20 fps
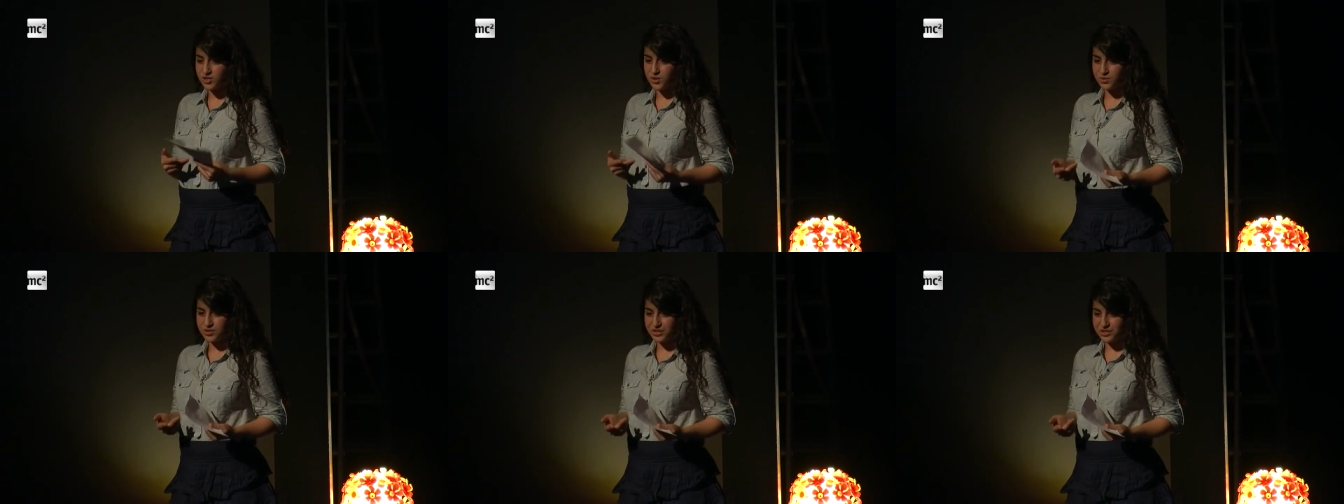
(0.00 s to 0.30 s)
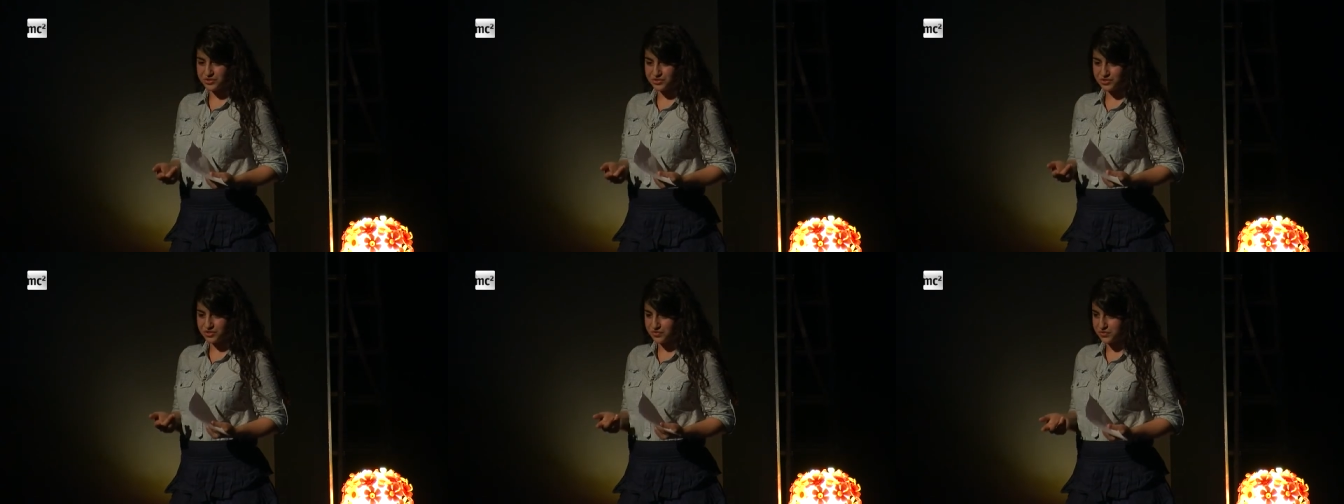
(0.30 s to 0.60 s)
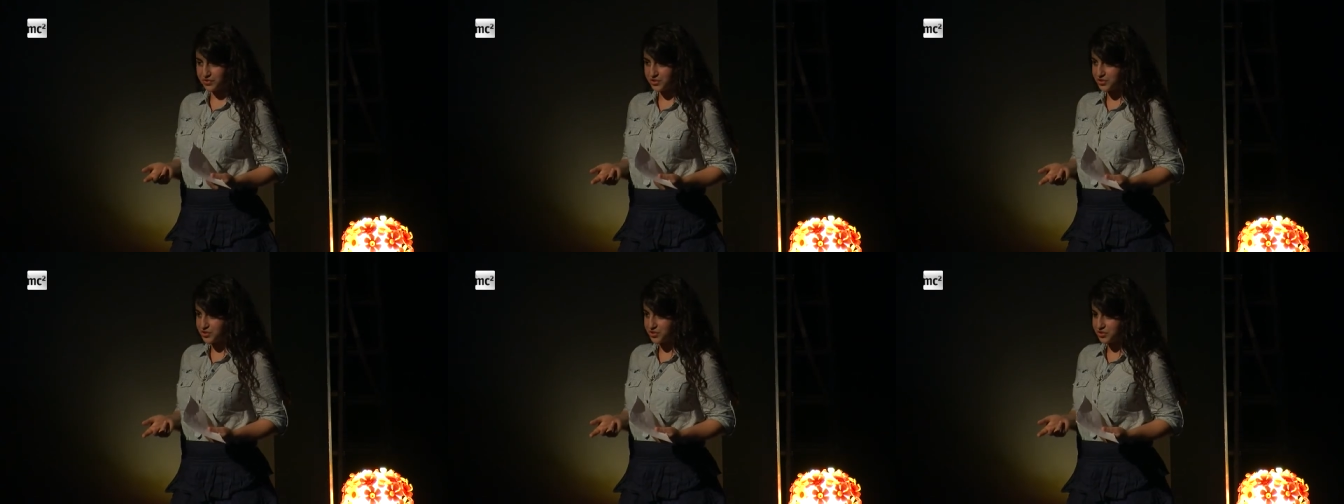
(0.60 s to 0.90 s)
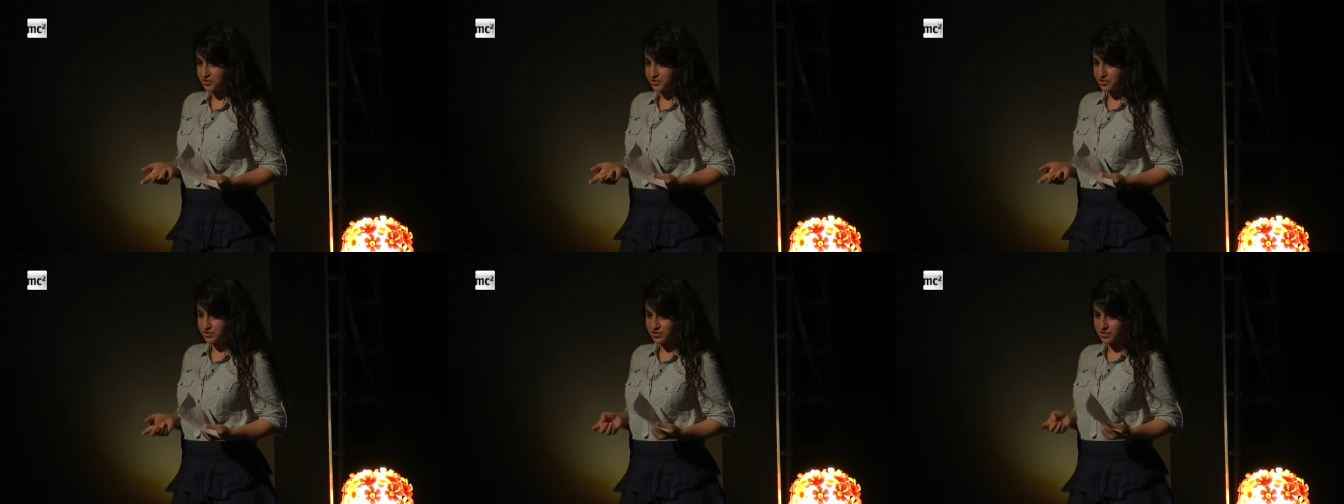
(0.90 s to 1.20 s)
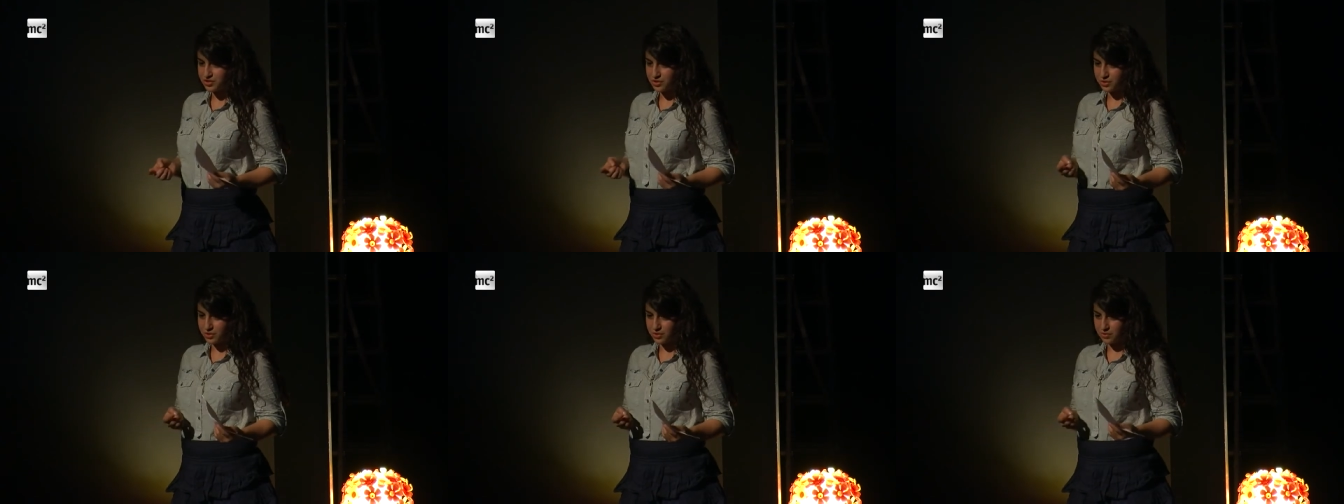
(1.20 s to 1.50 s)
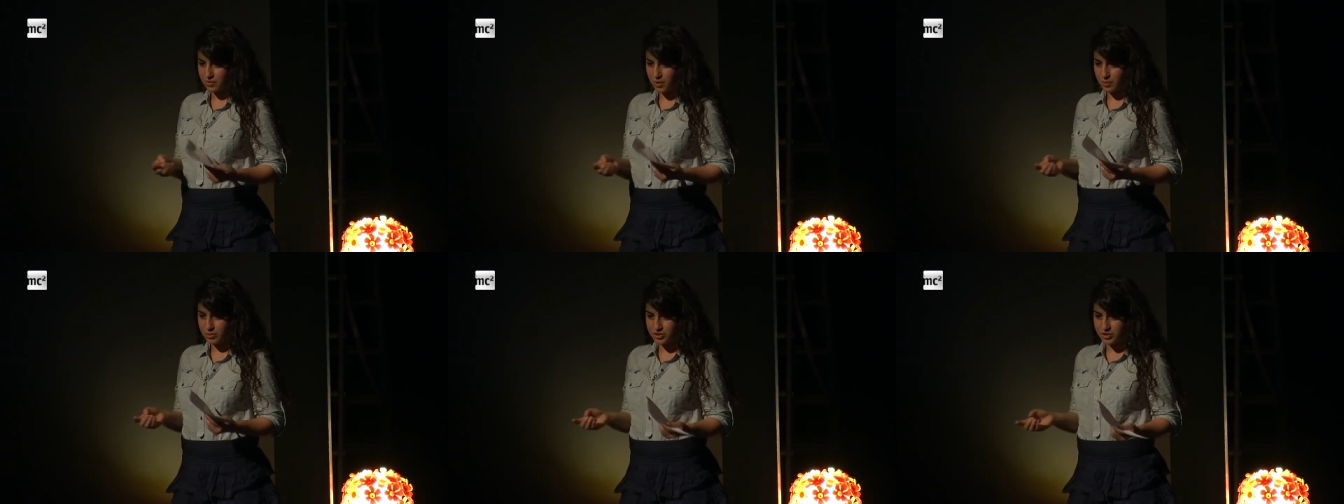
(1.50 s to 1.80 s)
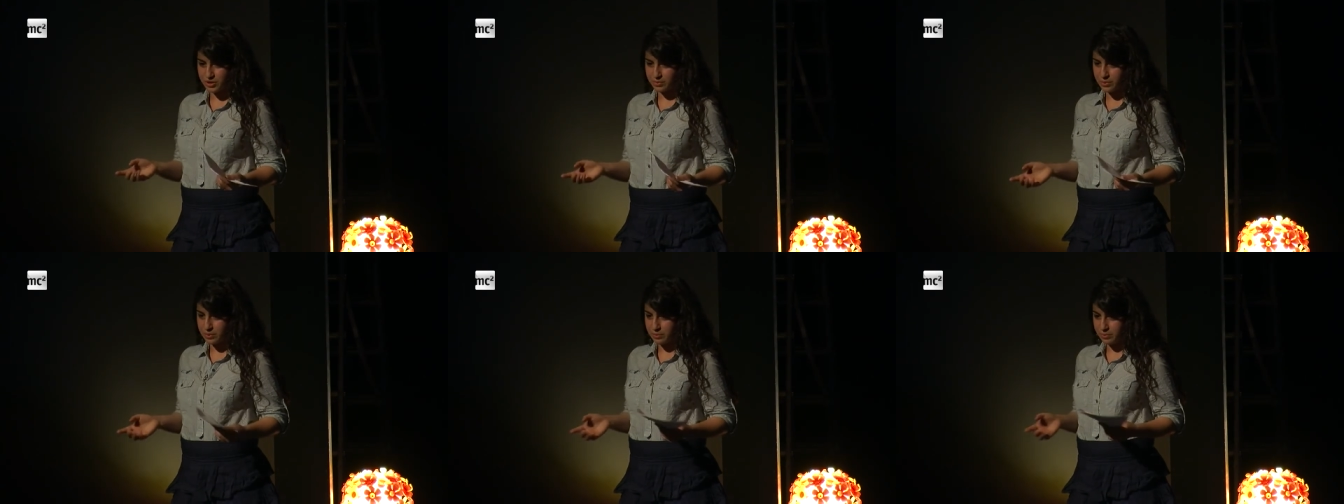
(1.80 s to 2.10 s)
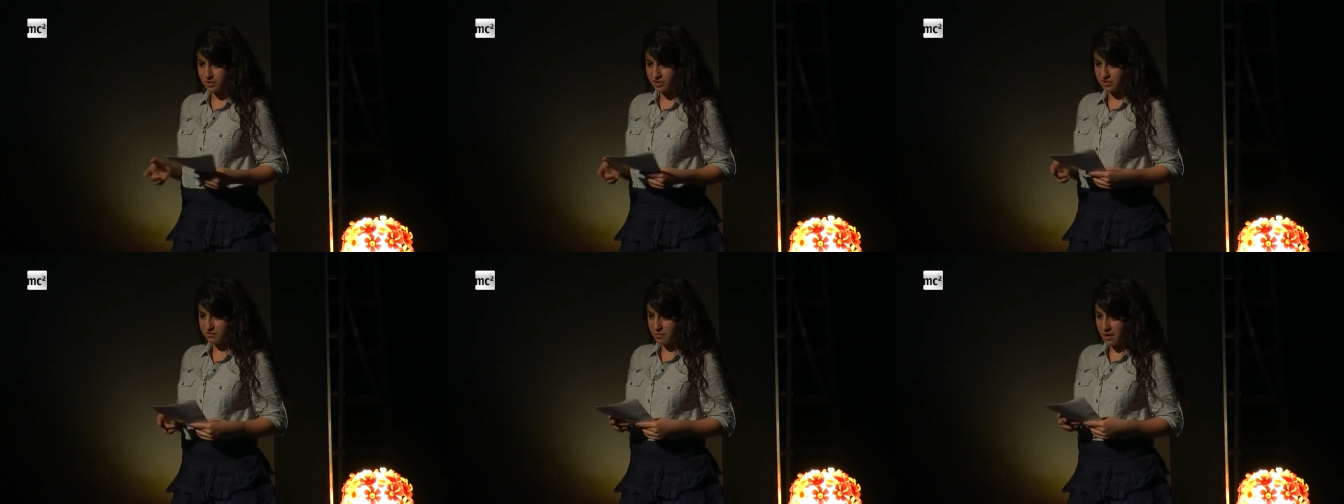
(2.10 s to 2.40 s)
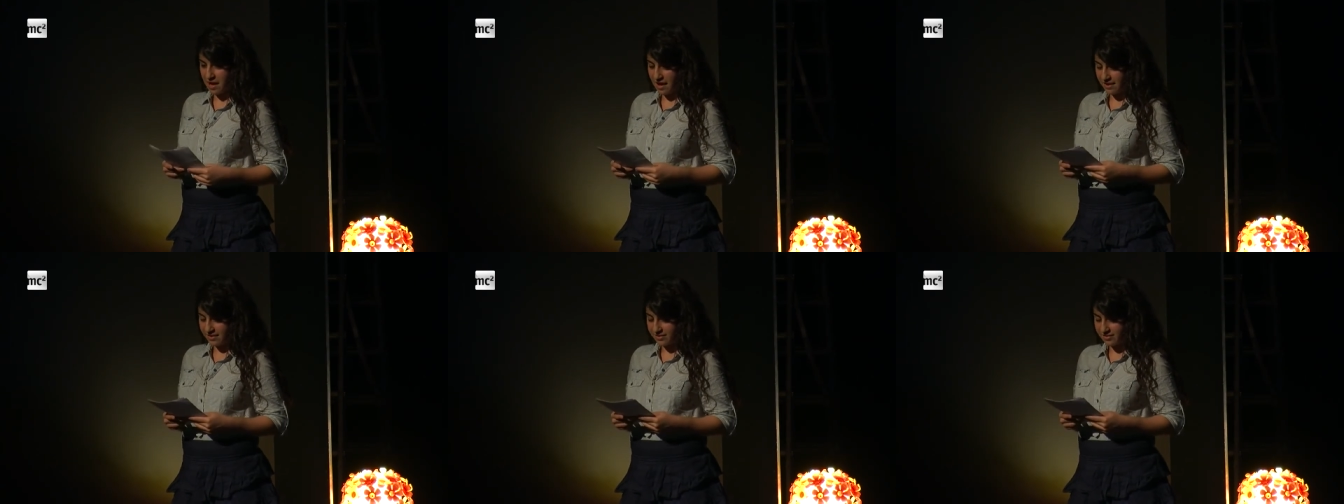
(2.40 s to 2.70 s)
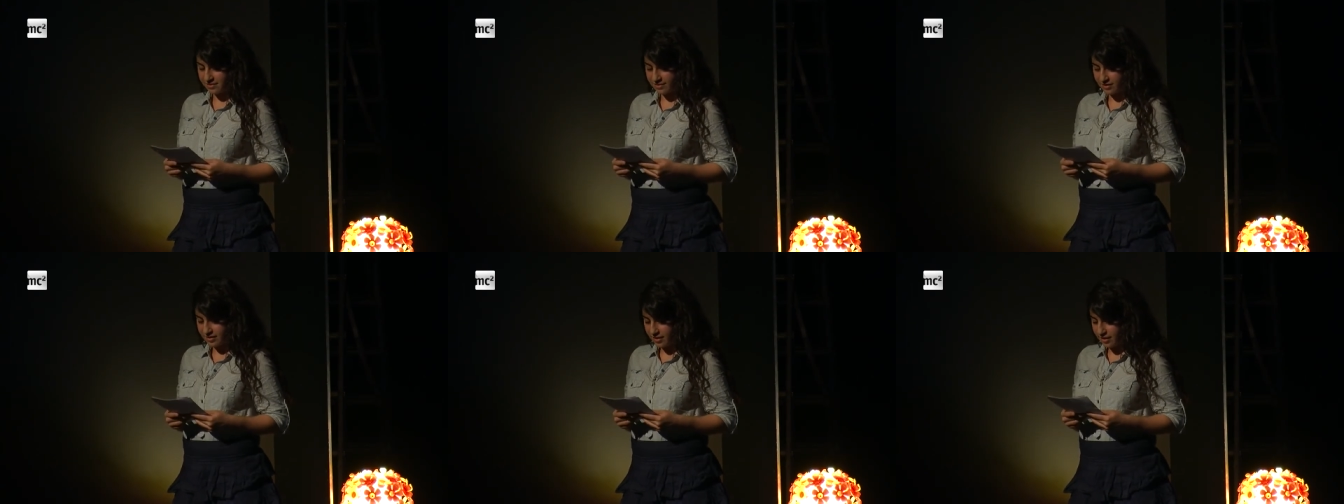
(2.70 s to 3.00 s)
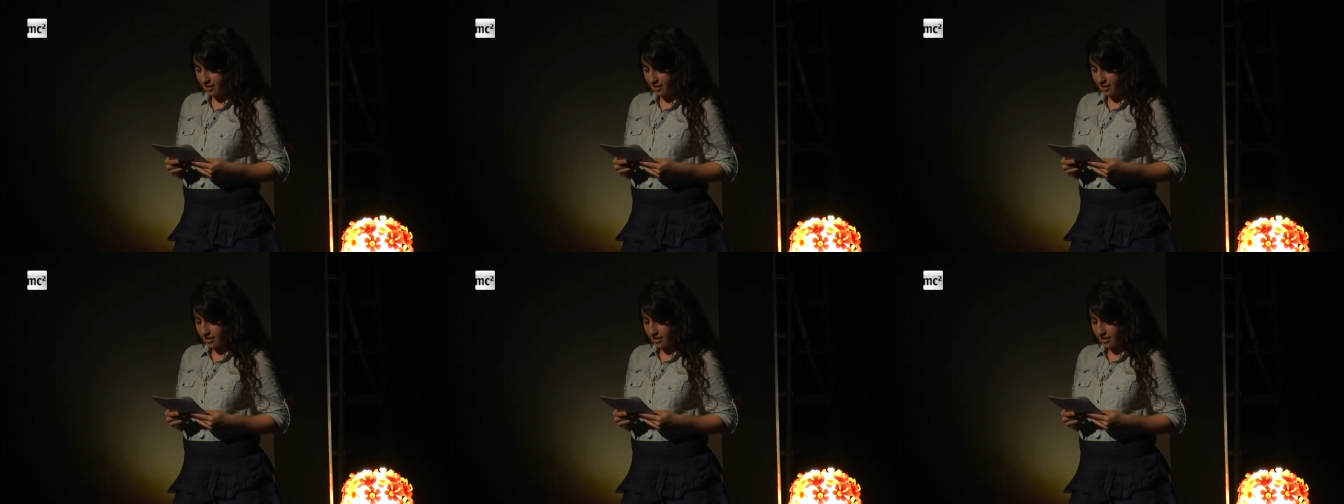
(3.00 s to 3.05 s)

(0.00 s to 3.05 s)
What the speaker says: not so dangerous for the children, so the rubbish that people leave behind.